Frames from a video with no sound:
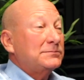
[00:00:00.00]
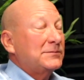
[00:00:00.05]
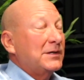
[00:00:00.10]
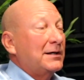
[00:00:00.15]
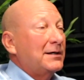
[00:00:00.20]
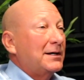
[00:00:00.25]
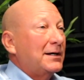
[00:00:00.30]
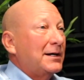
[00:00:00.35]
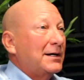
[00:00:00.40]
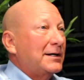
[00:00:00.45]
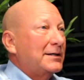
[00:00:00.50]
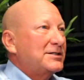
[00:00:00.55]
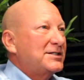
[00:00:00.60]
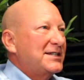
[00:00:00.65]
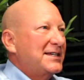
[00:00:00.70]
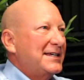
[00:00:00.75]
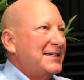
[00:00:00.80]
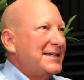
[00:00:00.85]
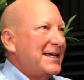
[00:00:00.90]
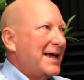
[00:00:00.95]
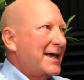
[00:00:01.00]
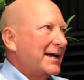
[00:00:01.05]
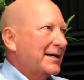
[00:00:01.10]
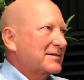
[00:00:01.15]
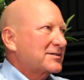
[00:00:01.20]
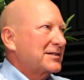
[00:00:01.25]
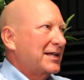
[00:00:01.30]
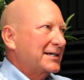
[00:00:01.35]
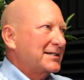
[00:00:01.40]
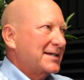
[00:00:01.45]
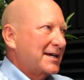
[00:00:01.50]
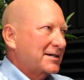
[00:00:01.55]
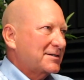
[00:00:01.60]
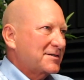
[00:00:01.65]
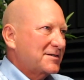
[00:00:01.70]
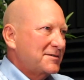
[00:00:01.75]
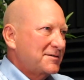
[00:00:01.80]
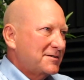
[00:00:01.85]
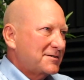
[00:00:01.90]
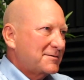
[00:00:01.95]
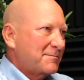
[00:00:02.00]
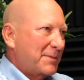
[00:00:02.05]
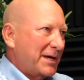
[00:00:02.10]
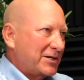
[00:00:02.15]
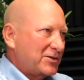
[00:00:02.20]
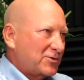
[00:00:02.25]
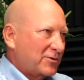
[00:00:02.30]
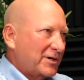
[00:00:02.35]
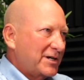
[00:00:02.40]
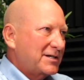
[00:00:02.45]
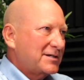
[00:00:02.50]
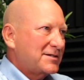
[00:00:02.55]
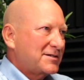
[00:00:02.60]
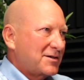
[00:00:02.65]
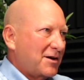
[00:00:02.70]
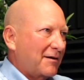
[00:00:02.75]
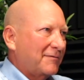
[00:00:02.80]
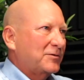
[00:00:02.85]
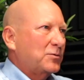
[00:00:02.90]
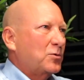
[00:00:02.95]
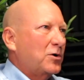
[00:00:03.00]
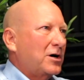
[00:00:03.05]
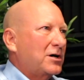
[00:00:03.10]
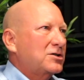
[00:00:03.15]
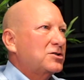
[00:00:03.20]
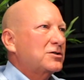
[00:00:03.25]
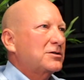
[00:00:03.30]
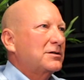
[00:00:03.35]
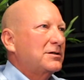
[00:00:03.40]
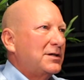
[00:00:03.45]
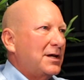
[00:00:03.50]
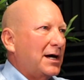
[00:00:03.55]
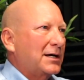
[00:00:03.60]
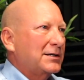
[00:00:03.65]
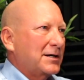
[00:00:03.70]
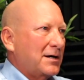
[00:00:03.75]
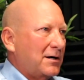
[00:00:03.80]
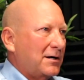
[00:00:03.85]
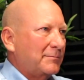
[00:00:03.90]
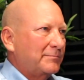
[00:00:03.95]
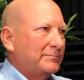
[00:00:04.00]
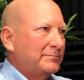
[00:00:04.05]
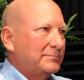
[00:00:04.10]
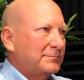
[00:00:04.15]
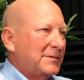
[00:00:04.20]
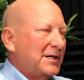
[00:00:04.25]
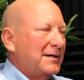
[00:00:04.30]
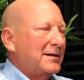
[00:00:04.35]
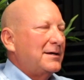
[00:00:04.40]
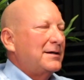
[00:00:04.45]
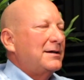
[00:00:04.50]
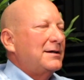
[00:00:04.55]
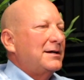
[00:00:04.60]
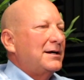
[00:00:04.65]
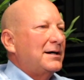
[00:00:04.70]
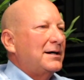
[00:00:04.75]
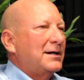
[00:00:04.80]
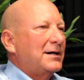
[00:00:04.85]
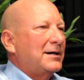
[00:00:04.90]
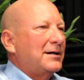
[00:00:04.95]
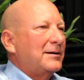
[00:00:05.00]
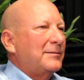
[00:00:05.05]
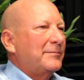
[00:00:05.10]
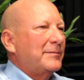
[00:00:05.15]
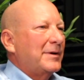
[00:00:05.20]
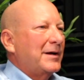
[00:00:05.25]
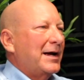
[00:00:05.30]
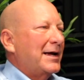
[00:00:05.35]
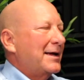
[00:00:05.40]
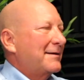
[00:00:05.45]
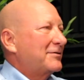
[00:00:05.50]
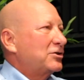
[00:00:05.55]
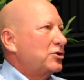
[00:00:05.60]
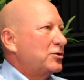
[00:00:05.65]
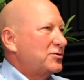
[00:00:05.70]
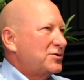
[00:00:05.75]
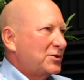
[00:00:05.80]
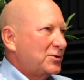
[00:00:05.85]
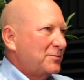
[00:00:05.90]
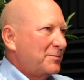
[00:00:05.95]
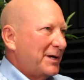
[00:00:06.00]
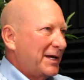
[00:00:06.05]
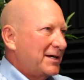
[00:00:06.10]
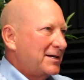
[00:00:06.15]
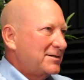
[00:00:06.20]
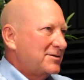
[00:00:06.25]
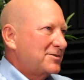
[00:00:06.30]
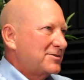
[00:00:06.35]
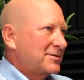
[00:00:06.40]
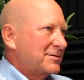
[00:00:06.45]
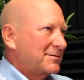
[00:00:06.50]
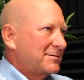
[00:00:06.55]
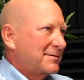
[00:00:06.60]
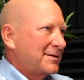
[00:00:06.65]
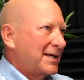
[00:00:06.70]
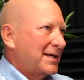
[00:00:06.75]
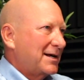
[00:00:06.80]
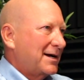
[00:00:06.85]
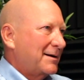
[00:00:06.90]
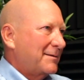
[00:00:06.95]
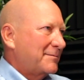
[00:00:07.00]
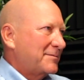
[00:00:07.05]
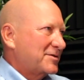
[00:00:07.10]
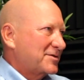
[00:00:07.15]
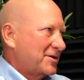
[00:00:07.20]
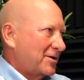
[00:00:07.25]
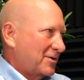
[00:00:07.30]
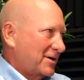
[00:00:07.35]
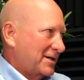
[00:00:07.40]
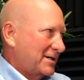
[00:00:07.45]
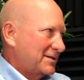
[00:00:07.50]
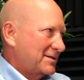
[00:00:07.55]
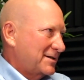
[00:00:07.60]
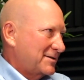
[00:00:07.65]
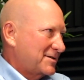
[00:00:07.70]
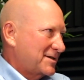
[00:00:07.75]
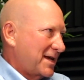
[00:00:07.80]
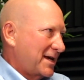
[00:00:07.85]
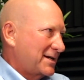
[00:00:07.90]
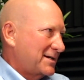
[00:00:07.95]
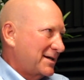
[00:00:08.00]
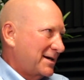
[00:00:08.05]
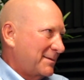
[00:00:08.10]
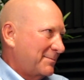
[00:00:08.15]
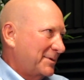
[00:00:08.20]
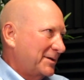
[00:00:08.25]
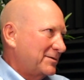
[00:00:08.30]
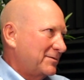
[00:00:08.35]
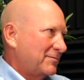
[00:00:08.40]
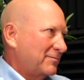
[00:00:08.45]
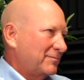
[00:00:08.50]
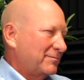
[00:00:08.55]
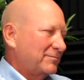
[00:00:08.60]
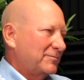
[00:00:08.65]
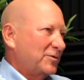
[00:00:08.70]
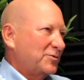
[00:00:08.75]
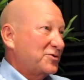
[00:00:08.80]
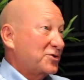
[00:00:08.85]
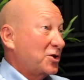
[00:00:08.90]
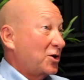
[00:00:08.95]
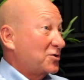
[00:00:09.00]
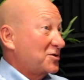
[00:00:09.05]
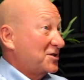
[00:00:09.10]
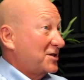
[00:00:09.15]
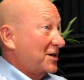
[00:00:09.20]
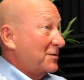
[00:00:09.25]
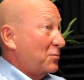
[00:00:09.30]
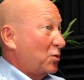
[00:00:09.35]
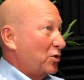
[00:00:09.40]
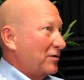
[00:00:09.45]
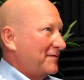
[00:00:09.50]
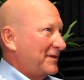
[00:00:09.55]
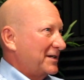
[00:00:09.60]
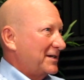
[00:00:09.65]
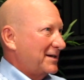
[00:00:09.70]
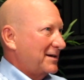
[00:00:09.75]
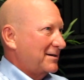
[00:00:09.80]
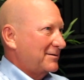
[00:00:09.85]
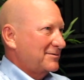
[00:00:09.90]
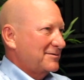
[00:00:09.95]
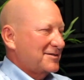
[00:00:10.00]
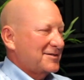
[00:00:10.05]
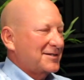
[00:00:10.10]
TX like Texas, patriotsoftwash.com. I have a YouTube page that I'm starting to stand up, and we'll start seeing more videos.